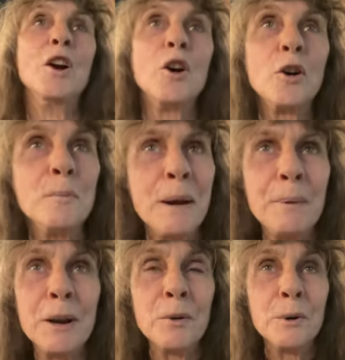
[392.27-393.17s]
or
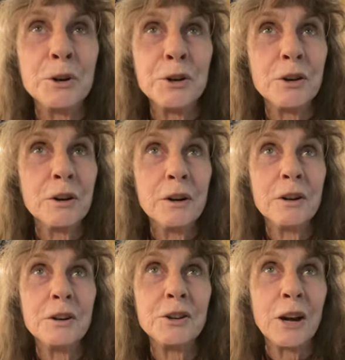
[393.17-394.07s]
maybe it was
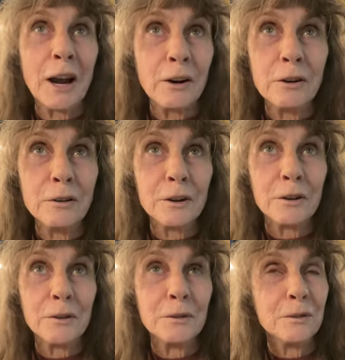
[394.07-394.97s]
Seattle
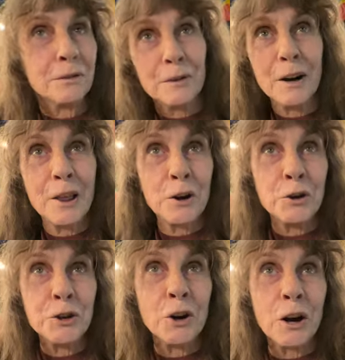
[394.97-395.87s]
or one of
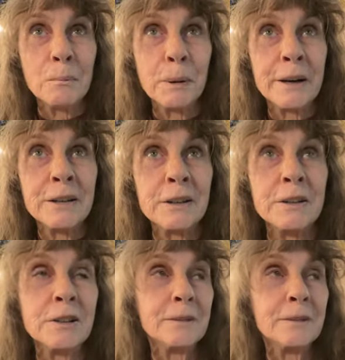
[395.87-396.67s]
those dark places.